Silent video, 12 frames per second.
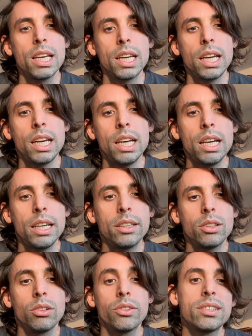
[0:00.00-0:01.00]
And
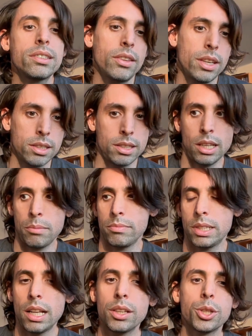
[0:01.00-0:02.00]
all these things that I'm
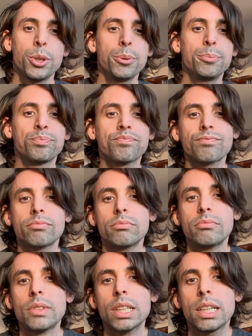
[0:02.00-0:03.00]
telling you
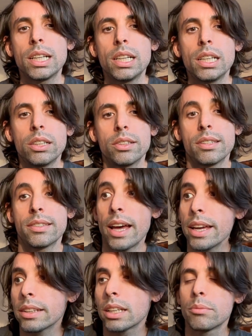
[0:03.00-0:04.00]
are
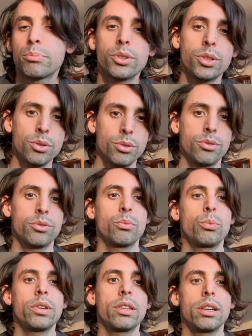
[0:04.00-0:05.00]
designed and produced
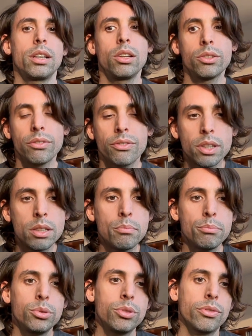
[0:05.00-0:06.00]
with a lot of
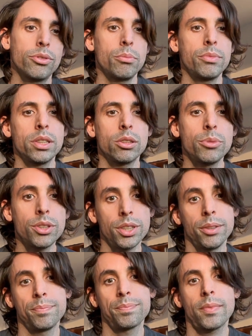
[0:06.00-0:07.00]
input from the
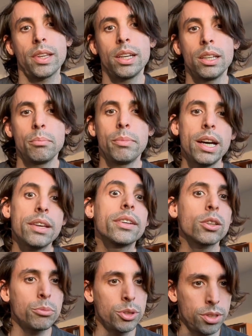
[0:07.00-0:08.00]
community and by the
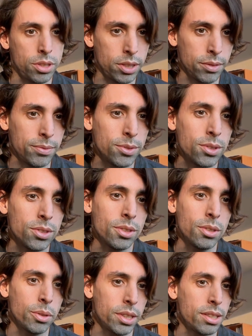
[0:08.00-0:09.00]
community.
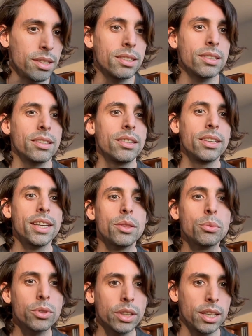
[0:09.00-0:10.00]
So it's the
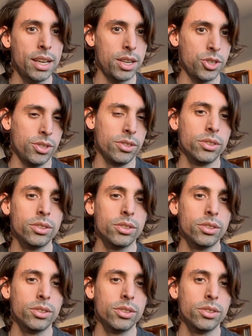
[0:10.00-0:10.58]
network in action,